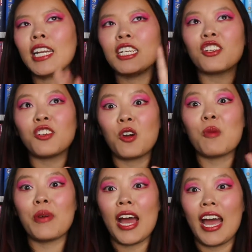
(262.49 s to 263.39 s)
I need to
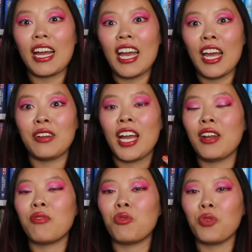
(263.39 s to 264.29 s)
go back and
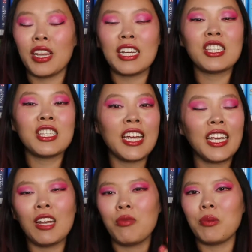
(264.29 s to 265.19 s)
kind of really
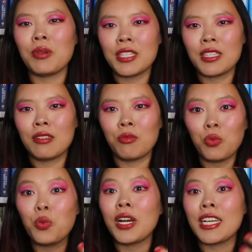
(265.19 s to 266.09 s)
sink in what was
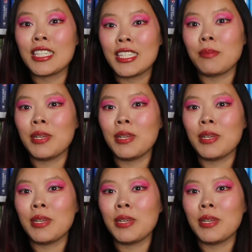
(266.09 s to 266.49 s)
what is